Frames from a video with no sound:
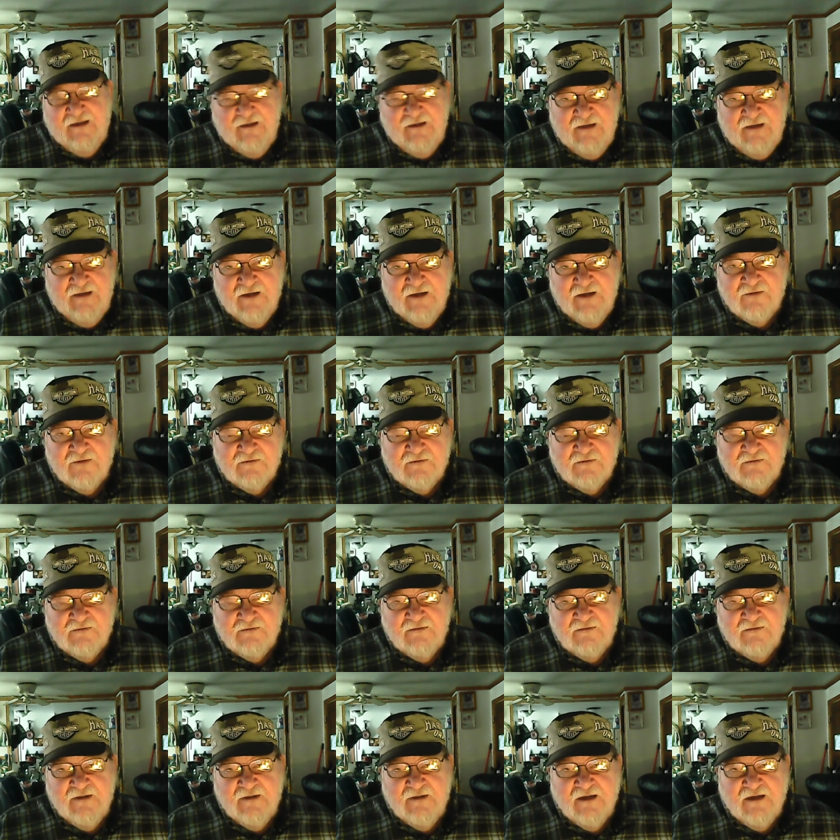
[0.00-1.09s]
he'll
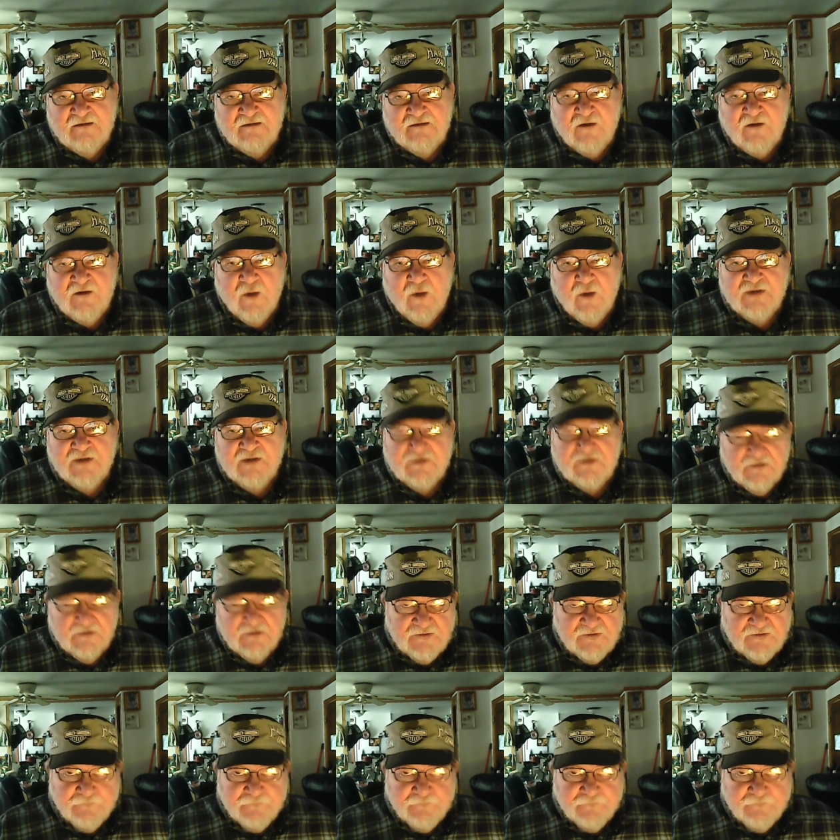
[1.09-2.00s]
get the questions